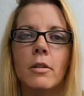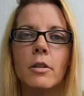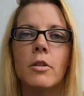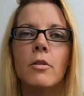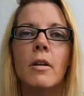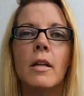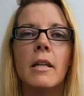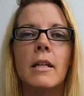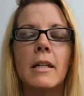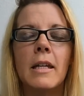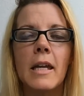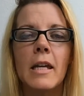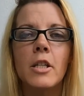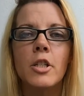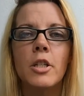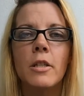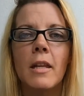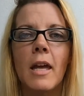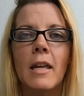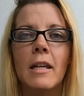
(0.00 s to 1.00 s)
You can
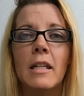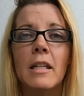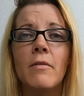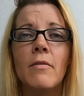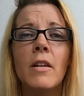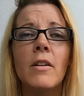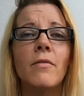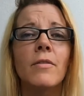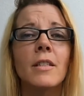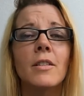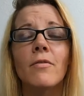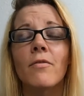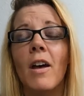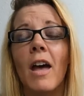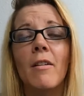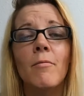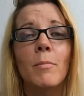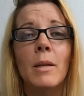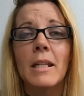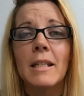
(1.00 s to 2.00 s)
engage in that even if it's
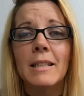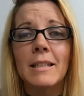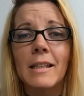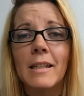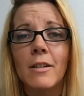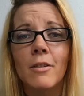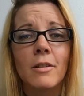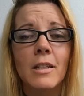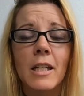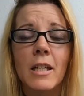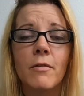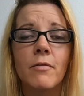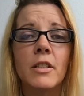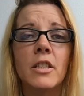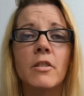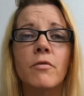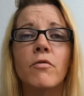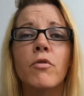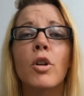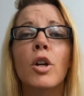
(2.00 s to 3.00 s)
five minutes later, like if
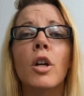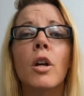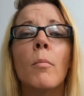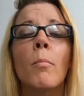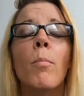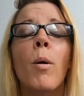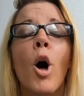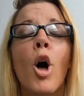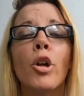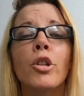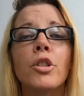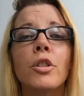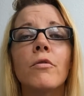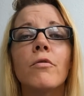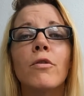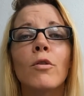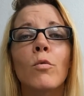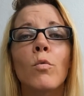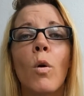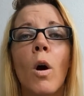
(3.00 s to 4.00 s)
it's for a
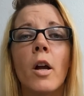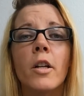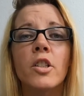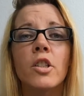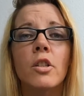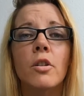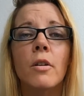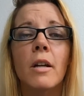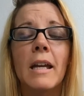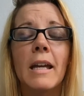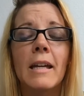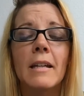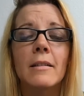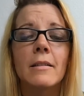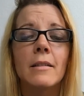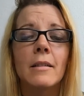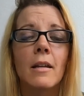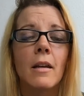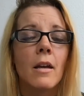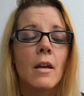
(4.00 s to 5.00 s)
compulsion for washing your
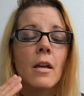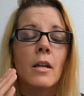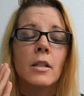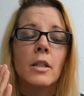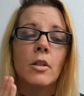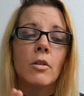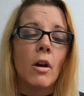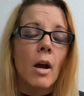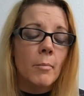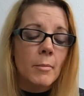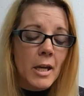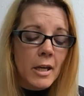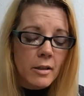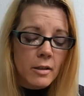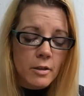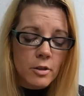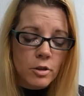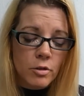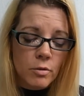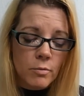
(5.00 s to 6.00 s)
hands, you know, I'm not
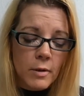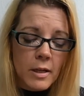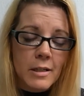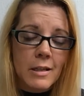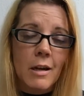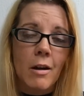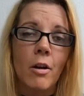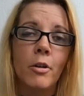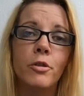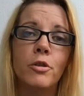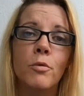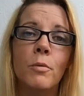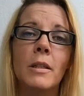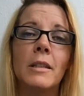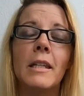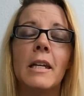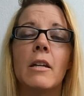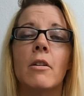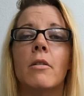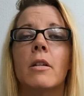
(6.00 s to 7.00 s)
gonna do it right now, I'll do
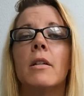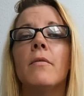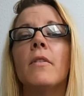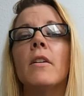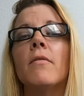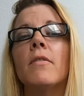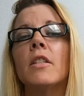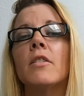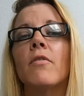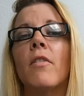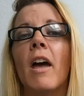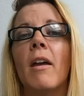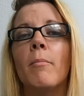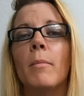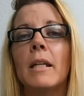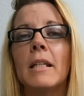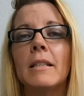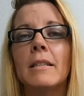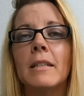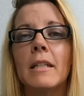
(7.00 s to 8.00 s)
it later. Even if it's five
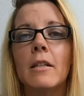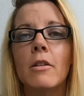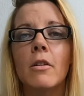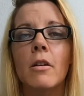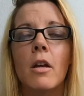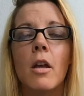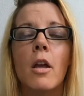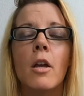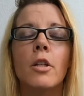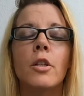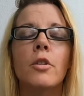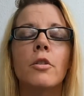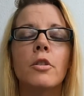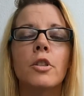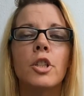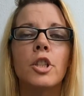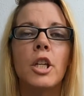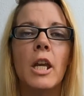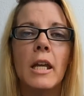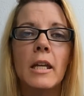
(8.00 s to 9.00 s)
minutes later,
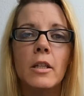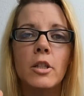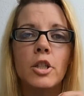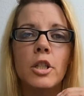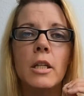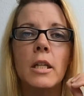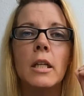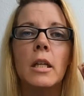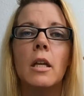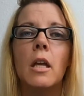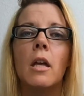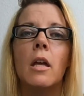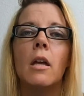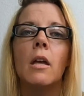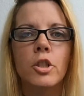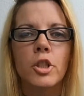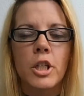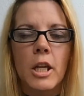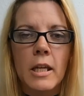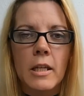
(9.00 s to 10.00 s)
you're changing,
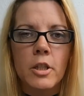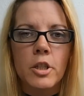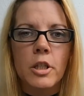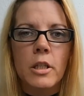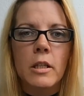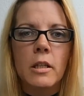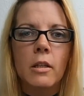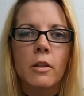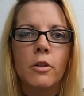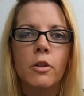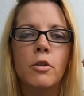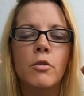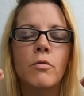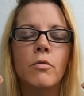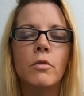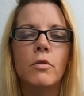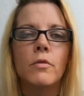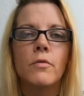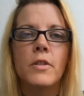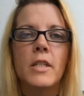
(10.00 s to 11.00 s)
you're changing the
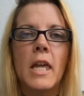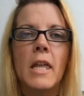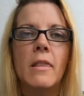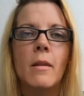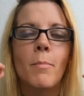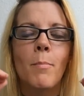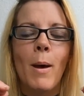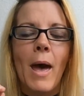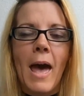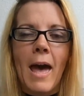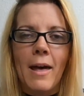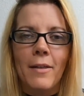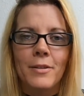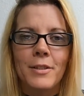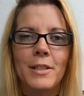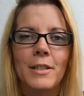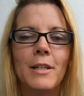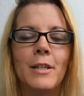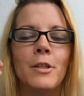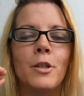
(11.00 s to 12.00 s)
grooves and the
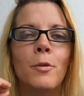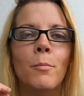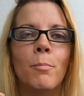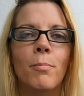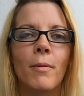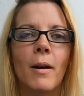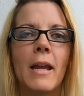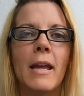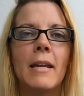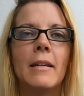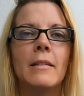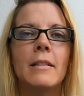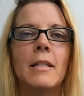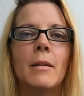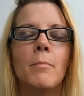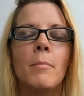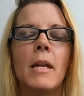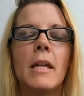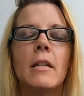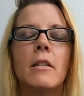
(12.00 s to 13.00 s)
paths in your brain
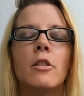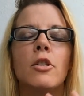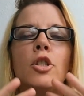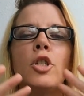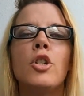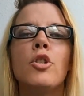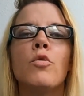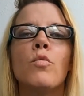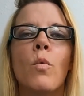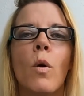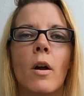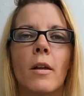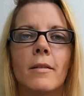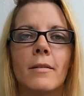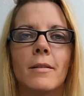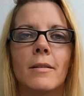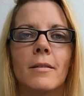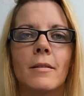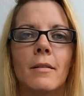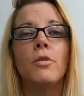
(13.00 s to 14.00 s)
to make new
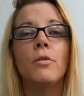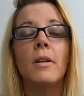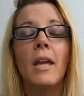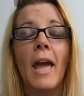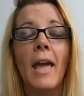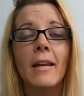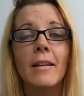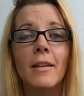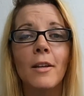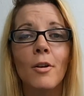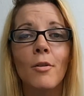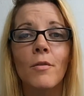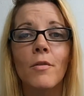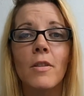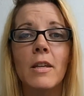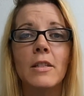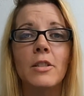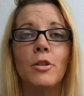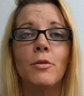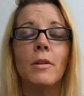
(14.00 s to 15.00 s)
ones. So you can get over
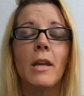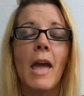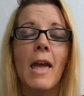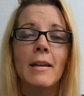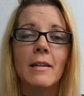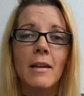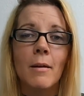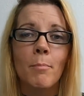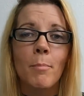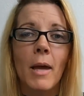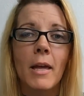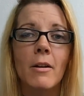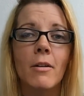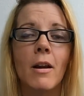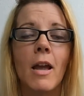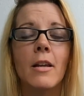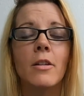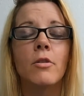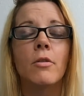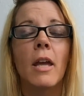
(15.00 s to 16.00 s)
this, you can get better,
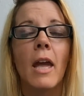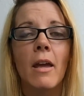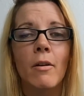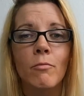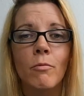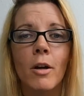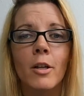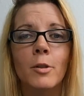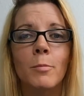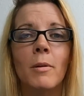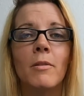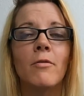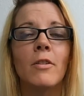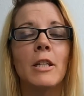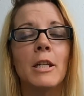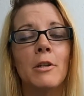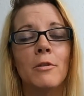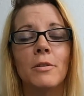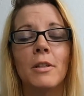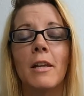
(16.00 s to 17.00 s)
and you can watch my
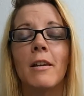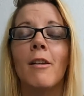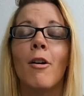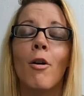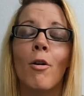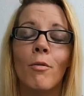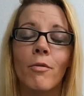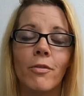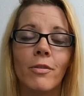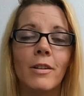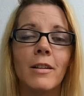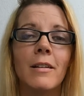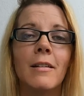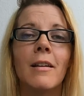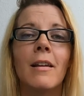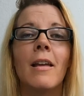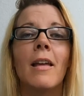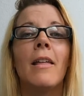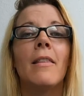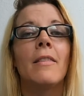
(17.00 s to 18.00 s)
videos and
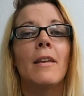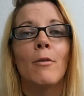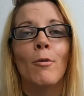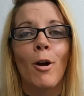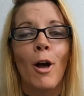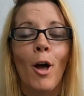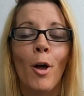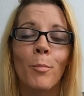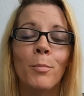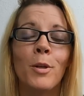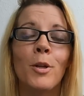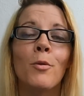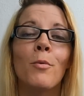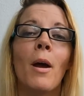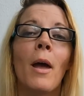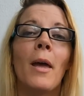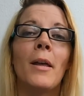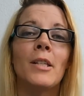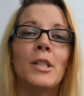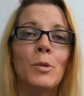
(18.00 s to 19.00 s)
hopefully they will help
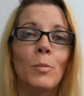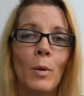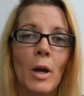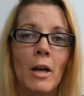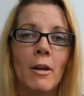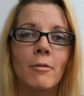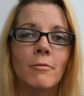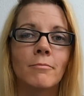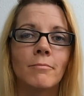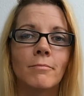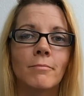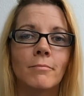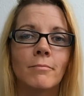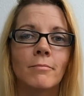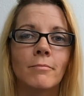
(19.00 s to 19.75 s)
you as well.